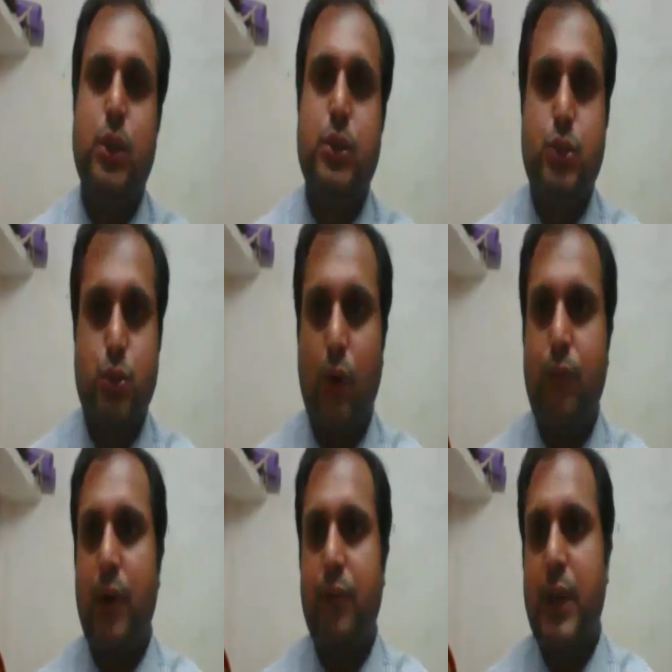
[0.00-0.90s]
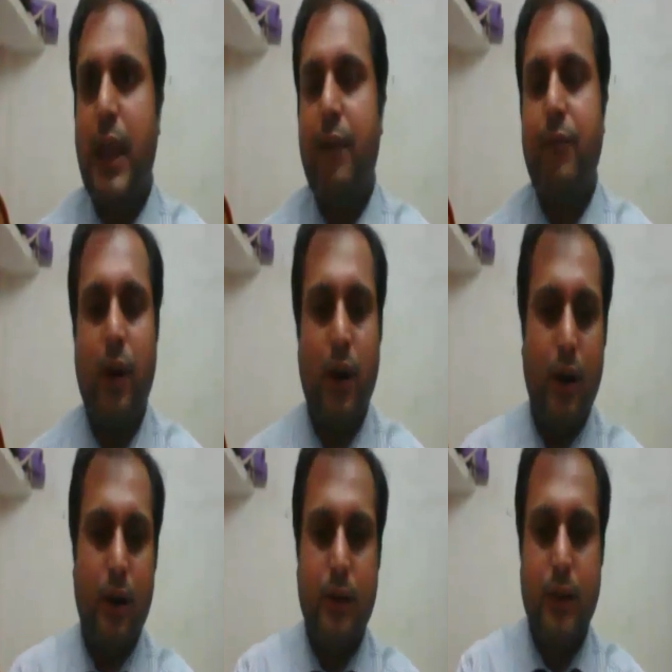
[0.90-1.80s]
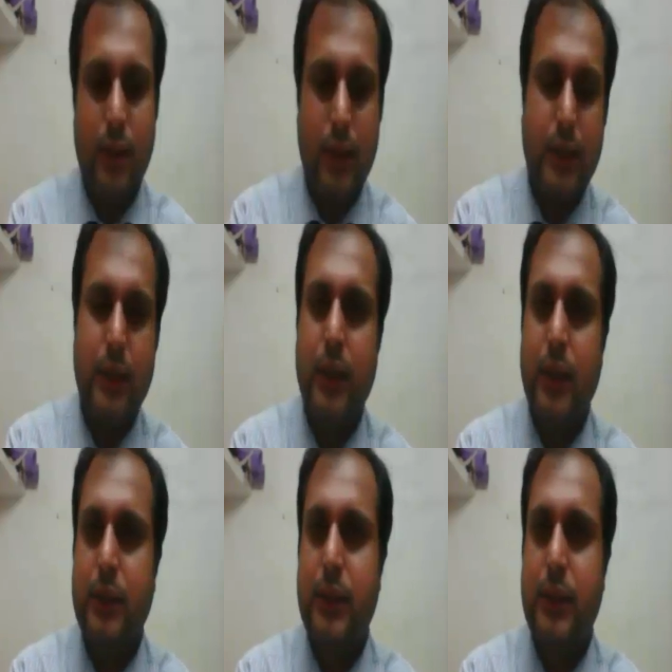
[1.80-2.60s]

So far we have in